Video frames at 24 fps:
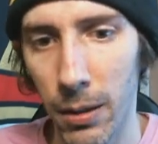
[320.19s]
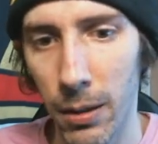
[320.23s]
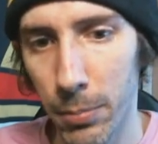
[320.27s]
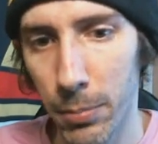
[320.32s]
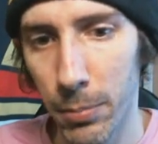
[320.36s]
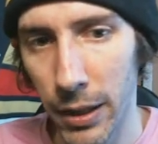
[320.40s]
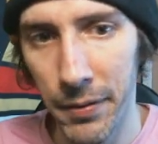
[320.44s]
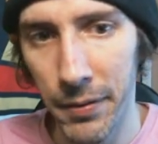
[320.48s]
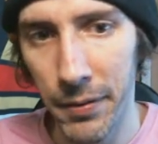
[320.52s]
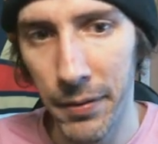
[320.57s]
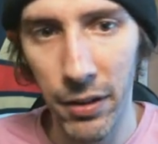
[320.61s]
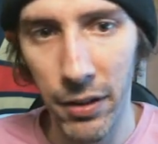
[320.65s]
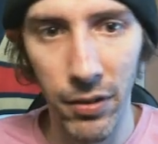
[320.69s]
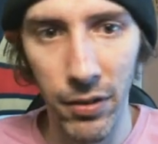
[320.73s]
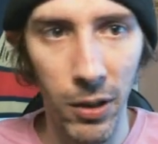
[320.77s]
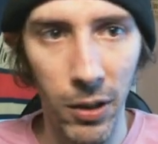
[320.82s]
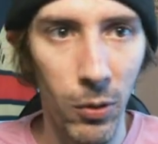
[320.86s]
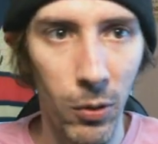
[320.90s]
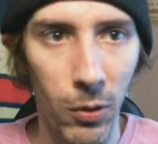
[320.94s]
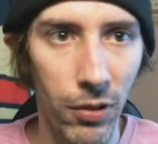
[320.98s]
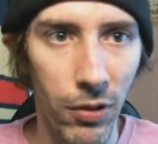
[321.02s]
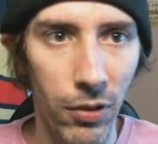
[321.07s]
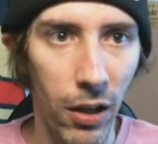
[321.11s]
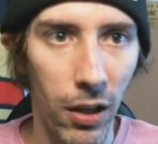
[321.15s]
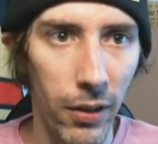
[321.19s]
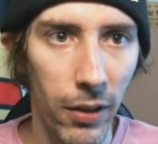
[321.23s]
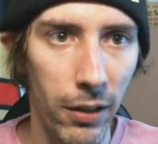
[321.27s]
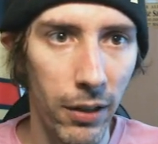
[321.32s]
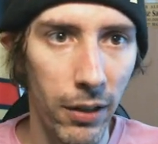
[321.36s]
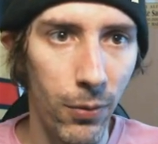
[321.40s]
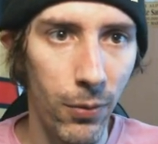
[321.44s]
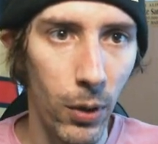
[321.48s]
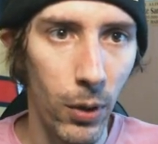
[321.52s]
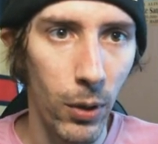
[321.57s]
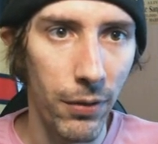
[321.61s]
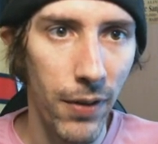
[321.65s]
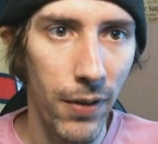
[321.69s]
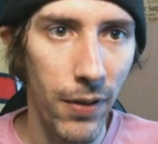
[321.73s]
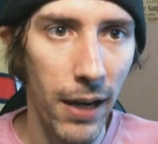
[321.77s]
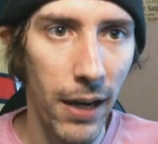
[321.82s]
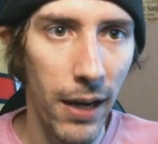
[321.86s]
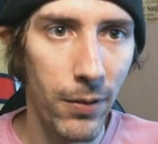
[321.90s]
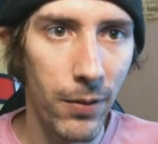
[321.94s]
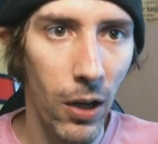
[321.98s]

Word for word: Previously, we saw it like forty-five